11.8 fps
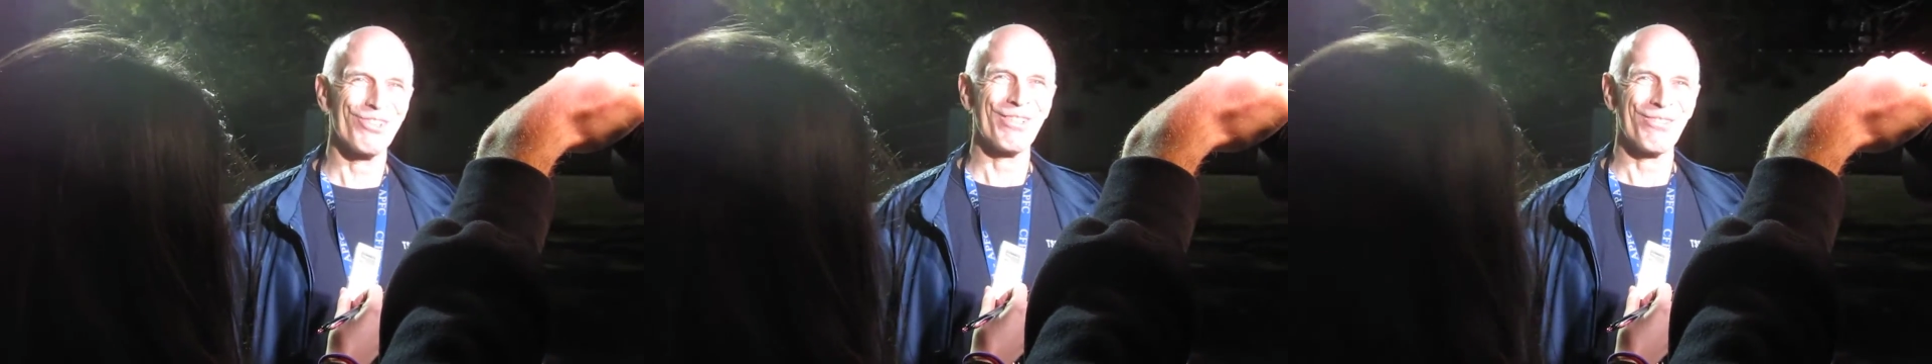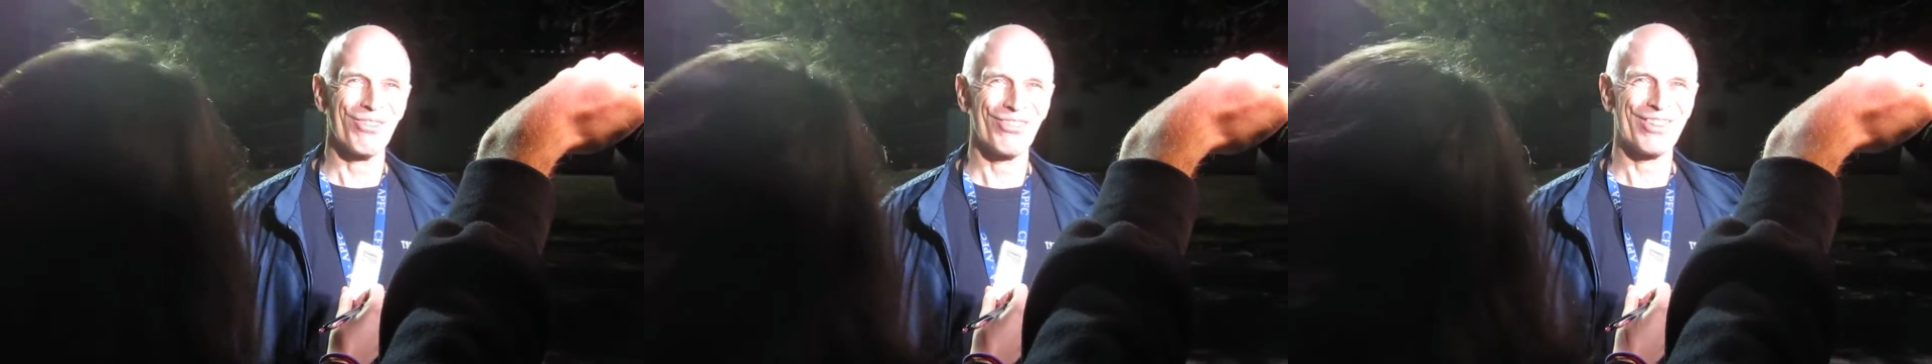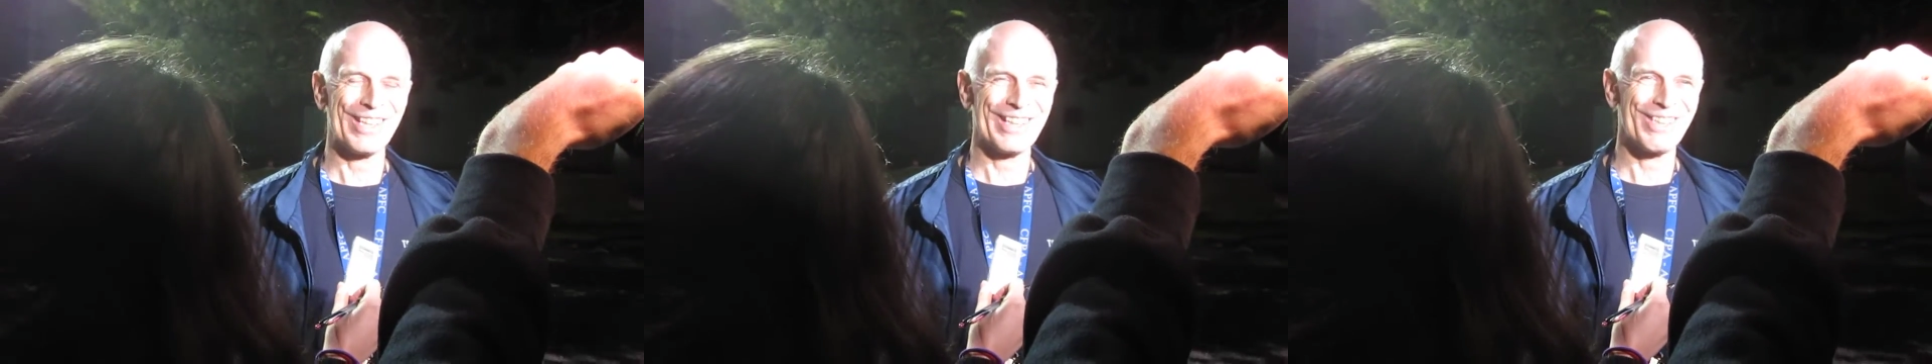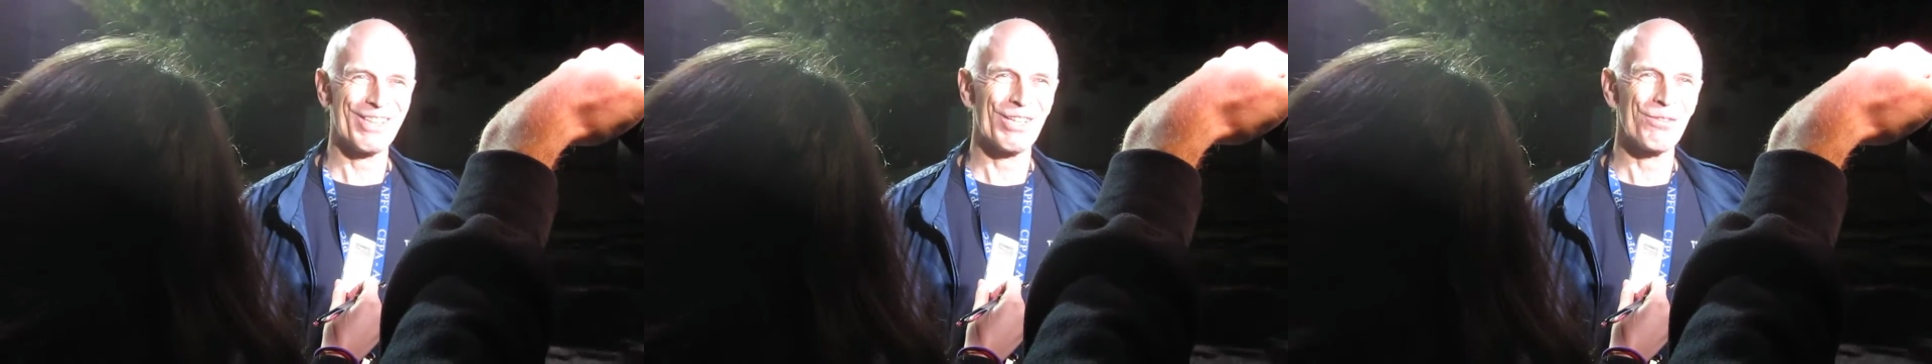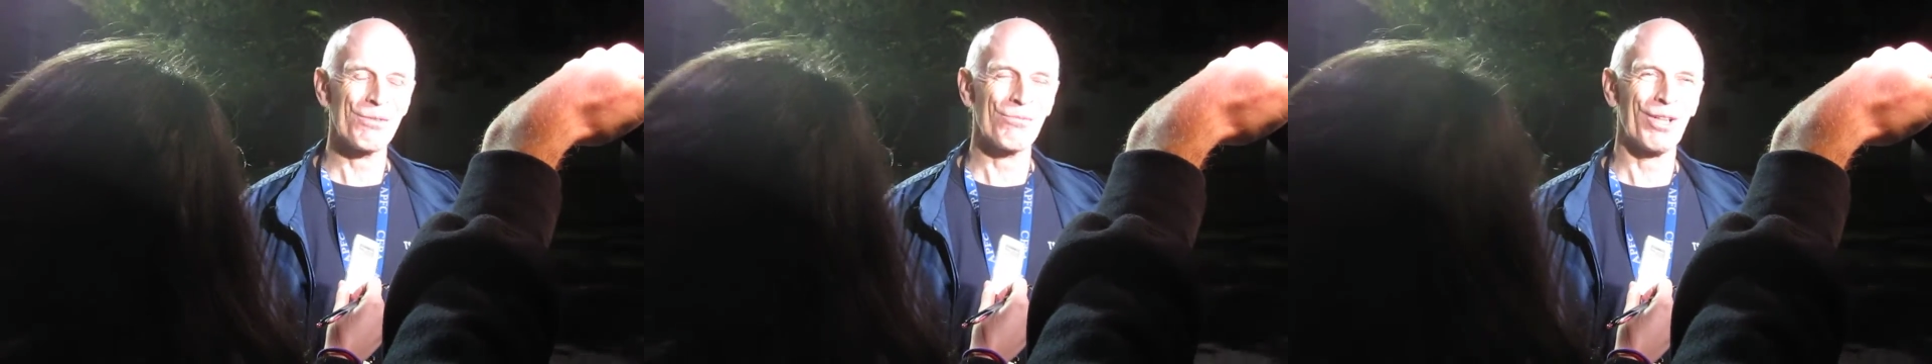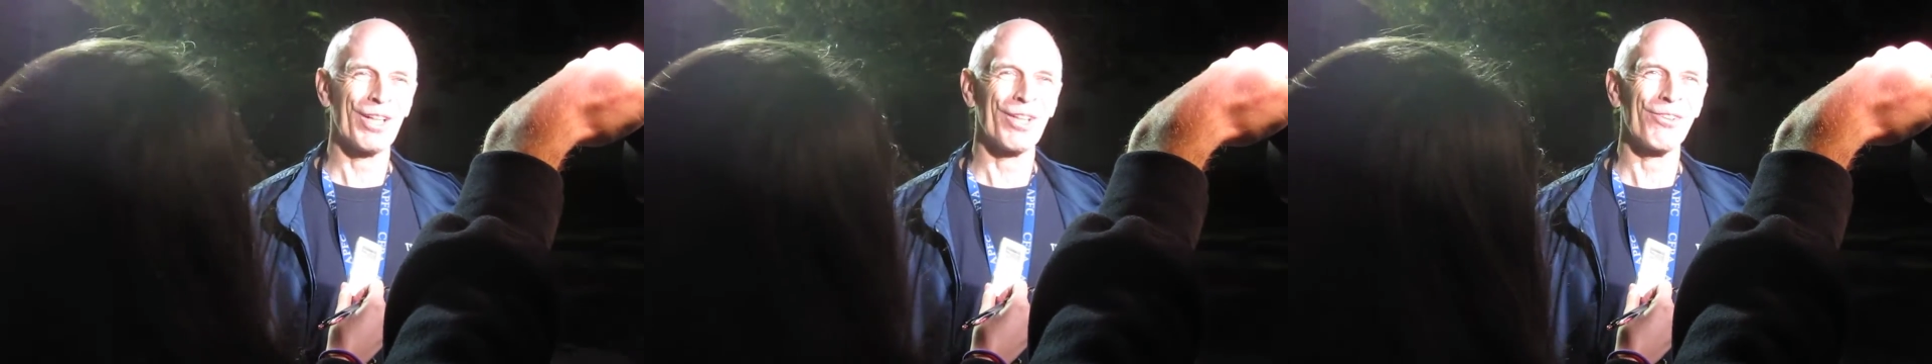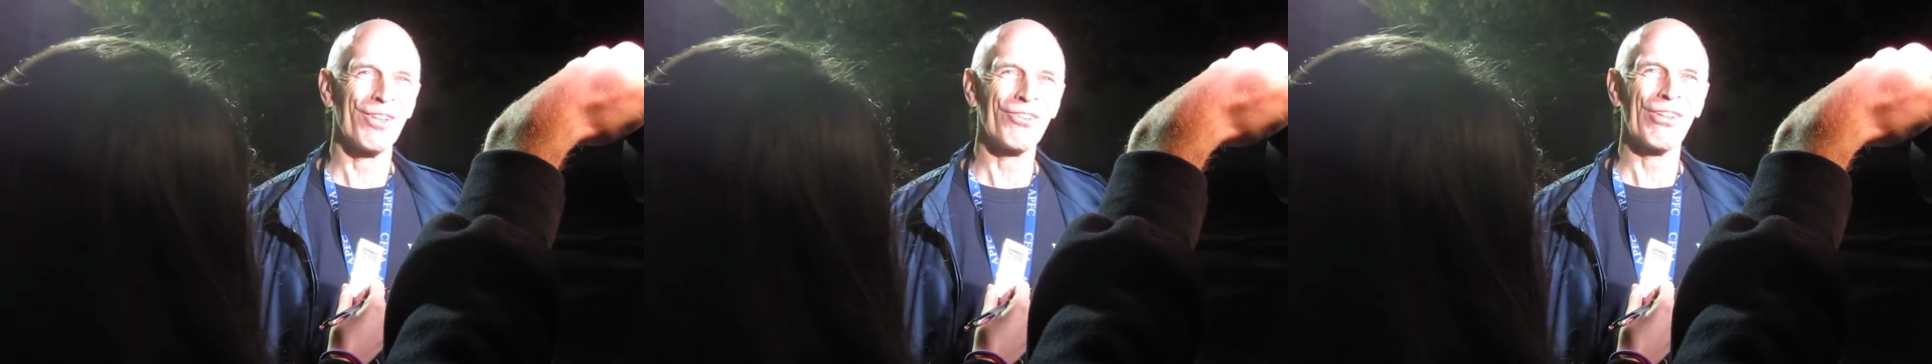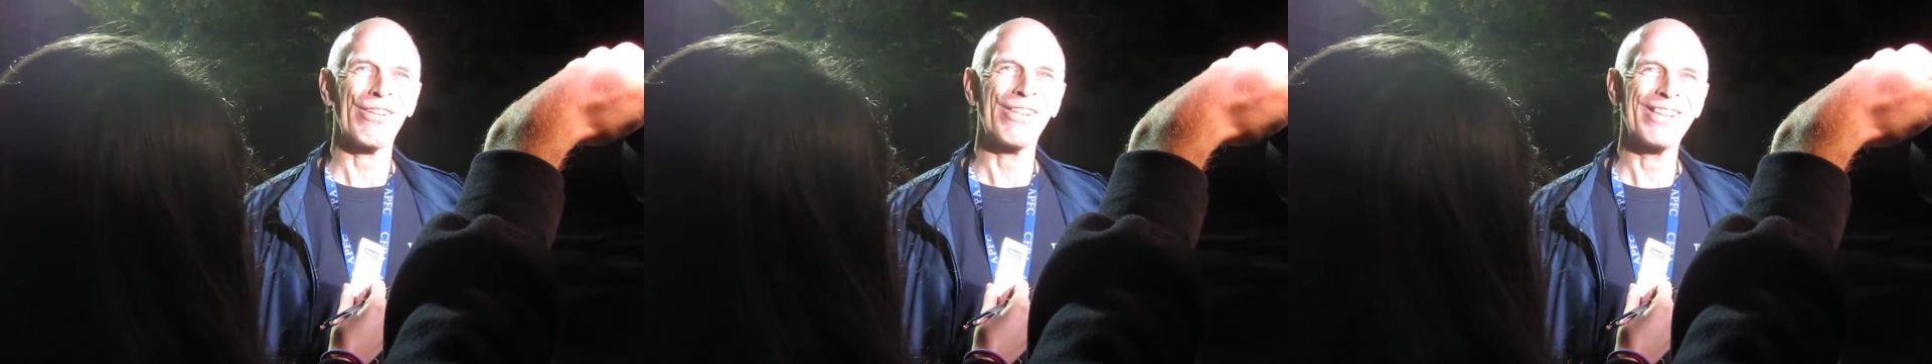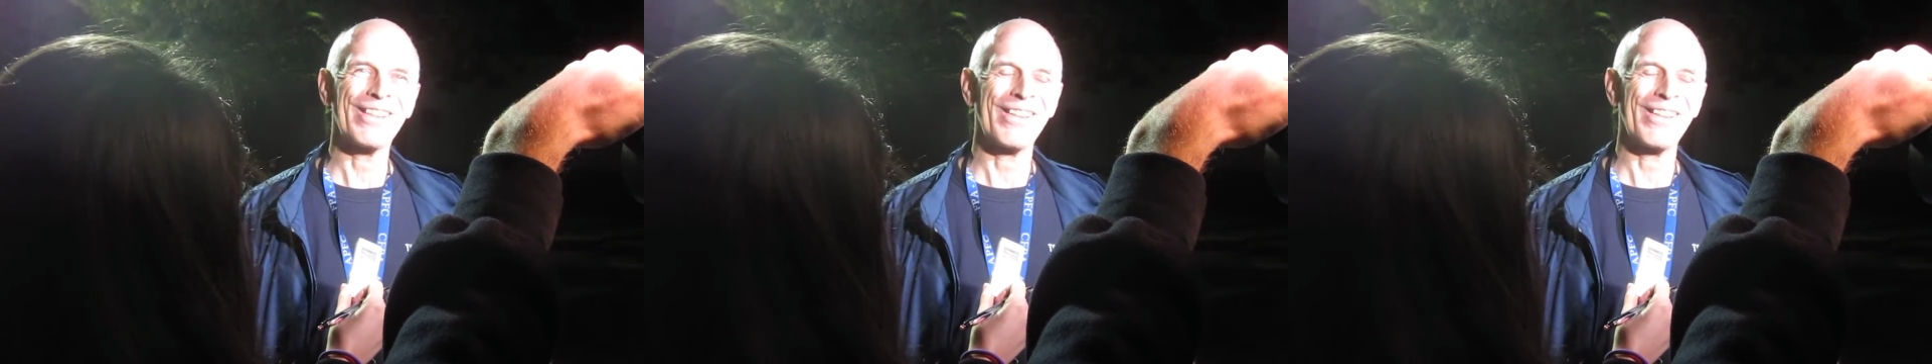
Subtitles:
because we wouldn't want it to rush up.